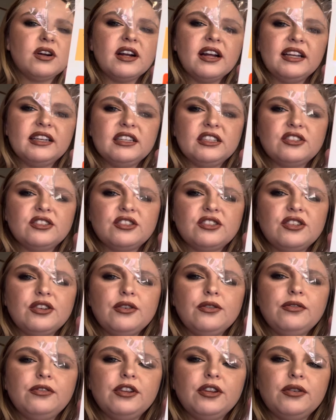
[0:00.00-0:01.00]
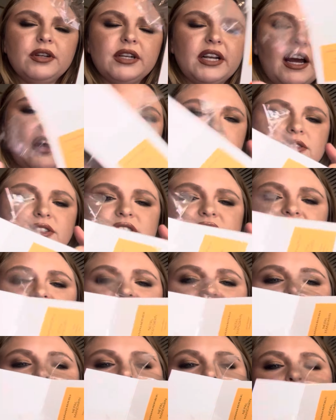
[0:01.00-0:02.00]
and it's 2 fluid ounce
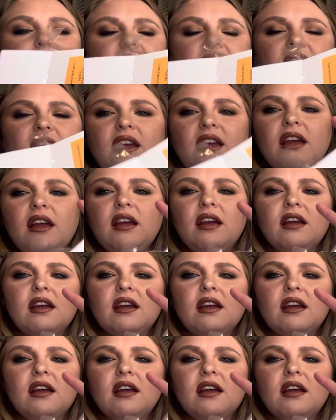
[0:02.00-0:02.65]
EDP.